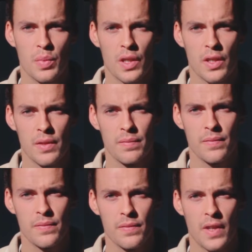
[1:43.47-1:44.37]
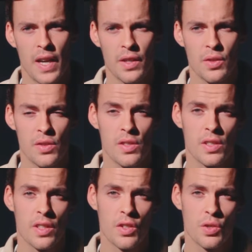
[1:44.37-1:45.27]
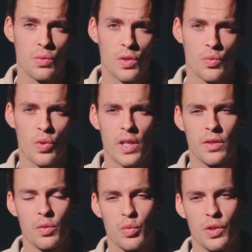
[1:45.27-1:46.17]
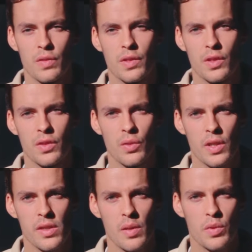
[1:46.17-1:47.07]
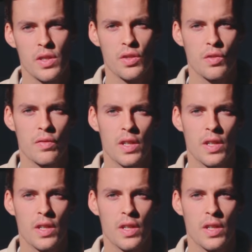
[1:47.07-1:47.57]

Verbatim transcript: but I could see that she was way too beautiful to accept such a